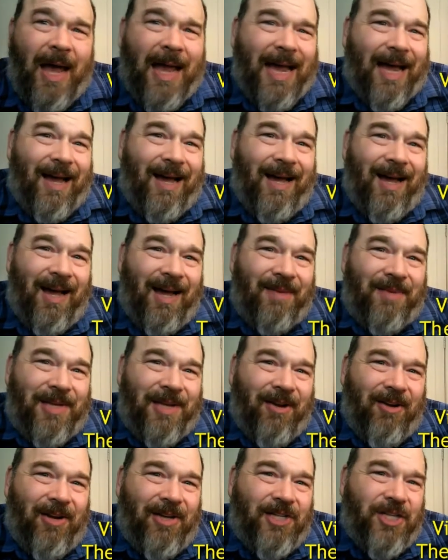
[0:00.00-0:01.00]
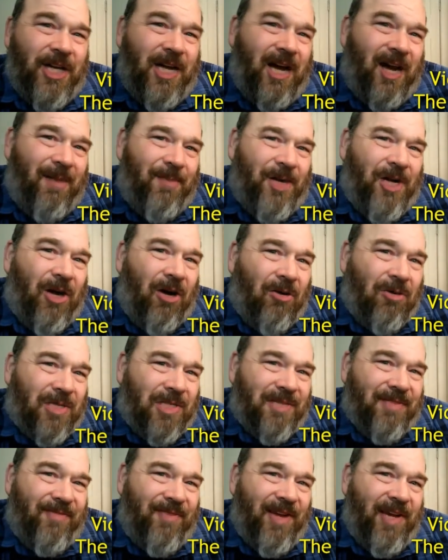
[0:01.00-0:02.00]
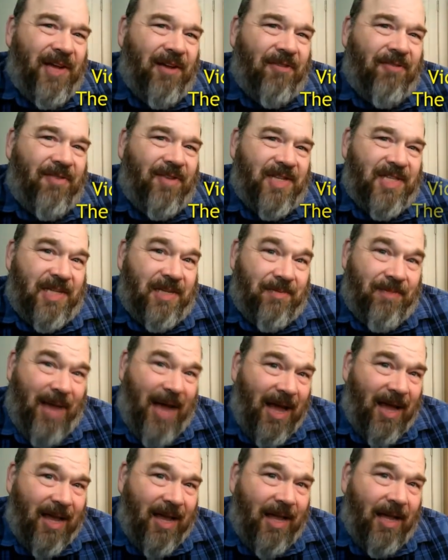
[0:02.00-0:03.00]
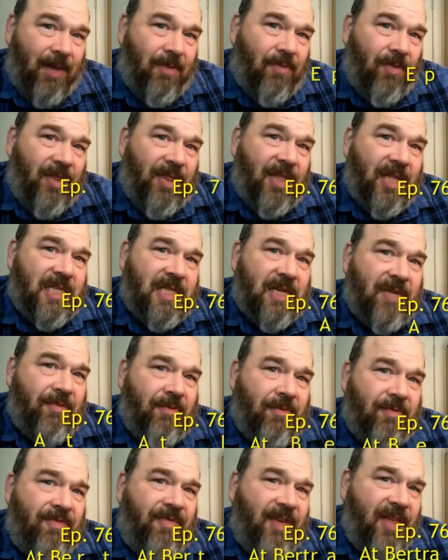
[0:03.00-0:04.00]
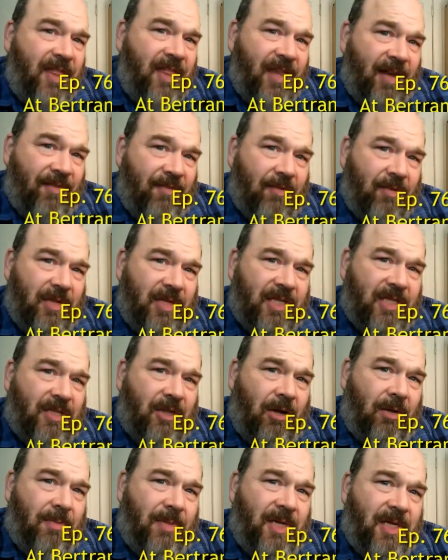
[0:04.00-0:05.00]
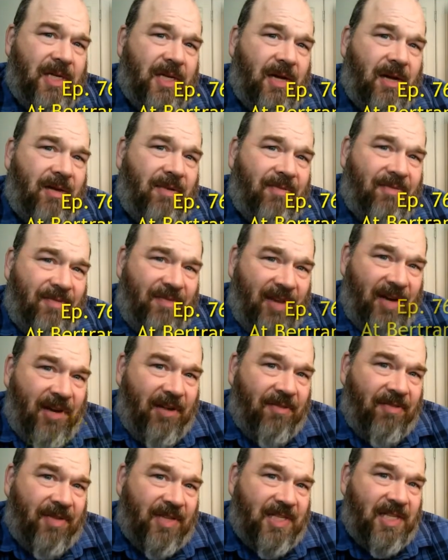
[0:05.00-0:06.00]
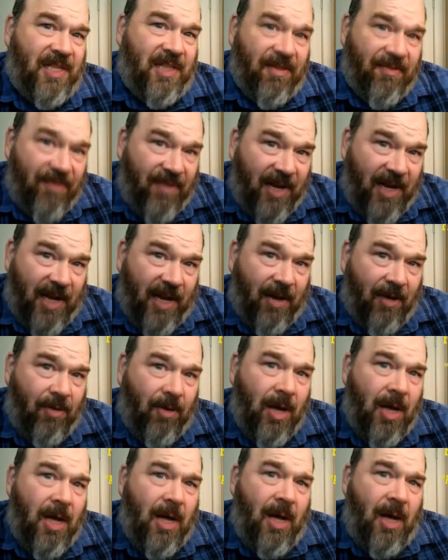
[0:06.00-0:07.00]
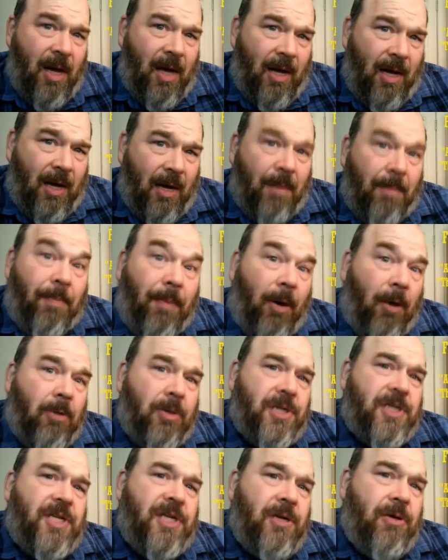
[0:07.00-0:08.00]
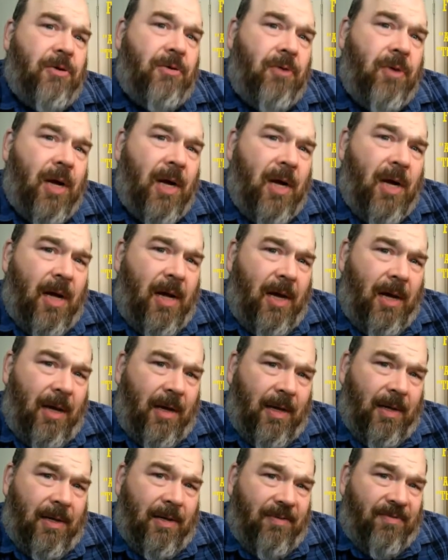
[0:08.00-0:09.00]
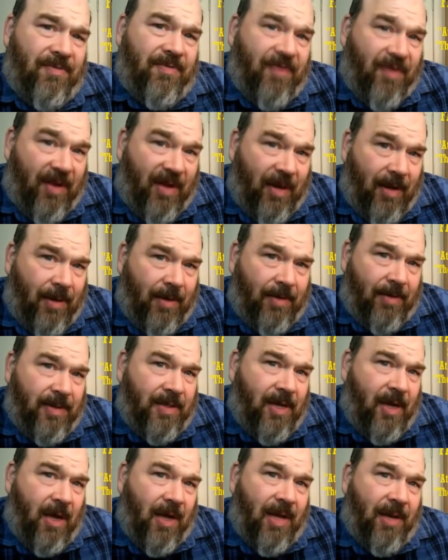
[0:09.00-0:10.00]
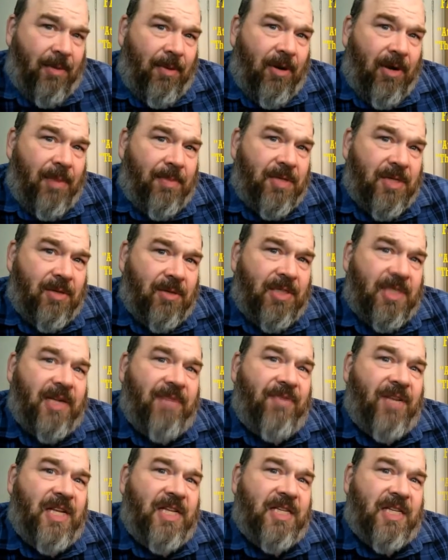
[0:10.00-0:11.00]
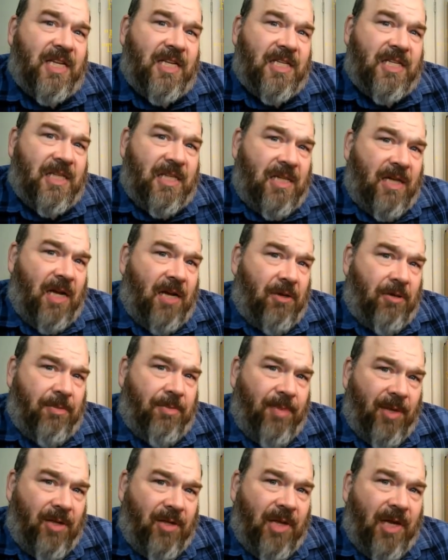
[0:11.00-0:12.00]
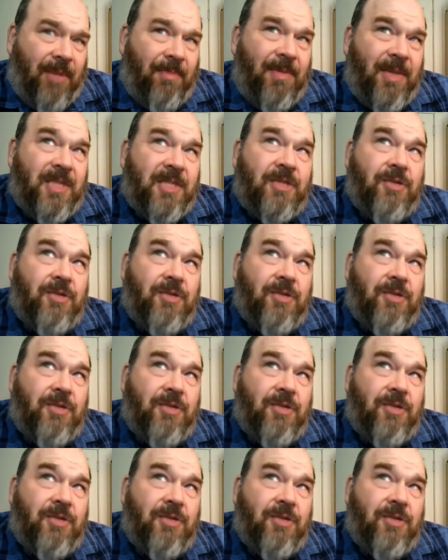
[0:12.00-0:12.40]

Hiya, I'm Terry Gion, and host of VideoFuzzy, back again with this fifth ever installment of VideoFuzzy the Video, part 2 of talking about episode 76, titled Building a